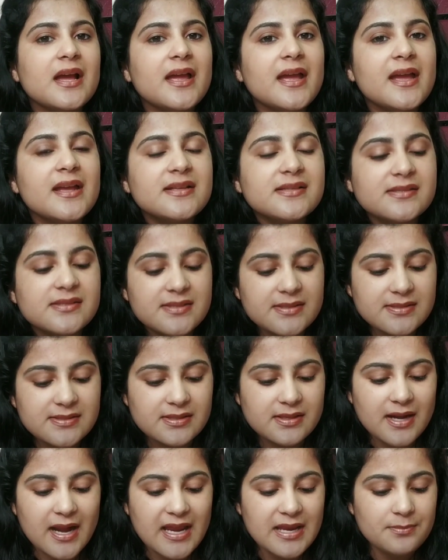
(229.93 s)
is
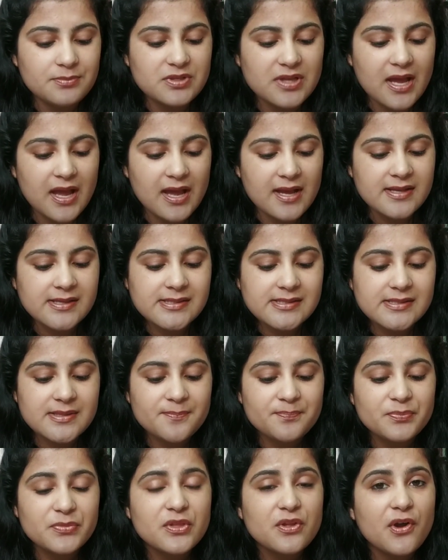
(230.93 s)
described
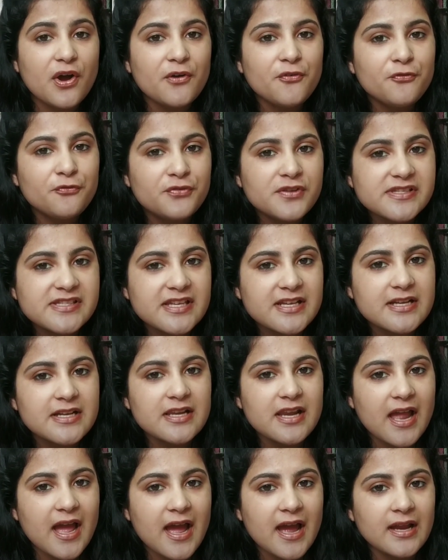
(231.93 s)
as a
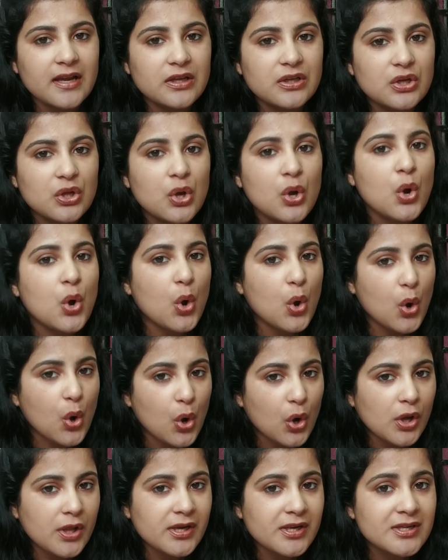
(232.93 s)
physical act
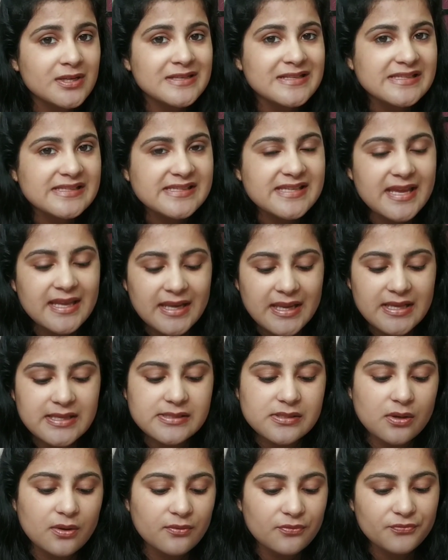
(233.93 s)
or
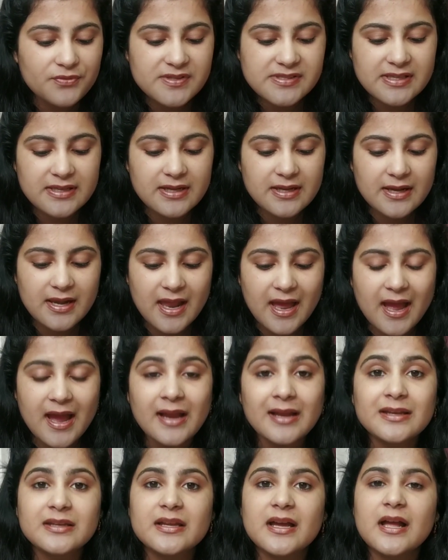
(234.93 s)
series of physical
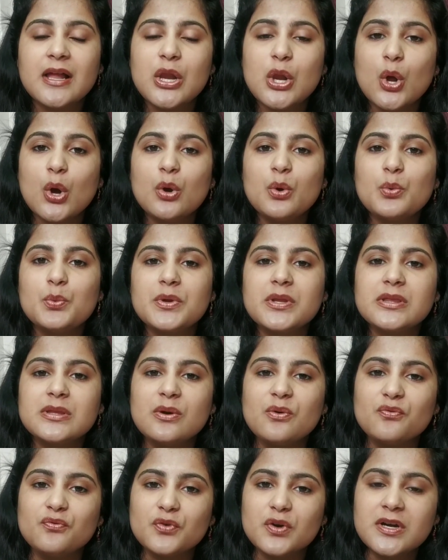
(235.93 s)
act along with
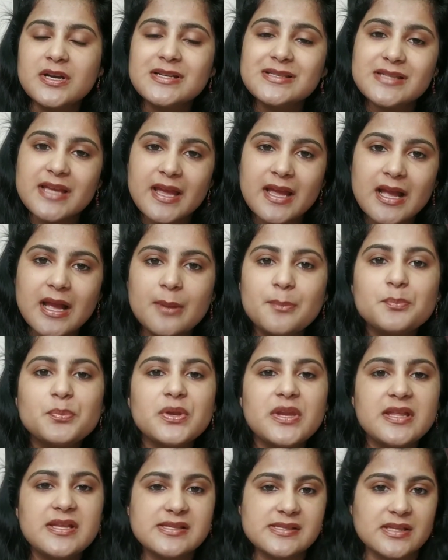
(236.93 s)
the words
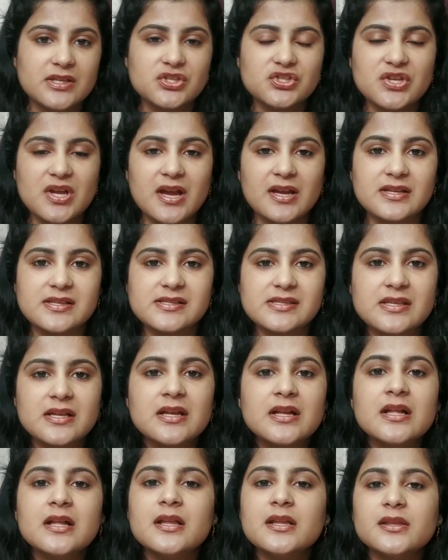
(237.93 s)
accompanying such acts.
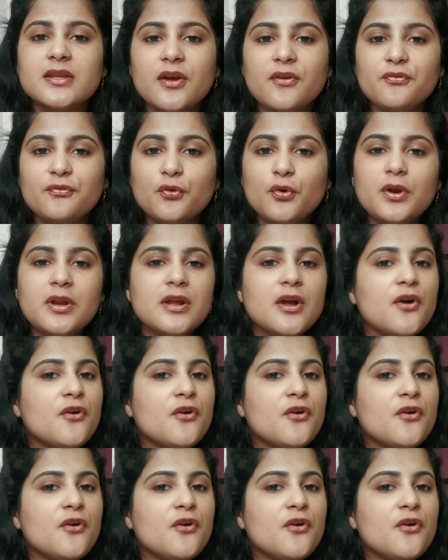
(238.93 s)
Therefore,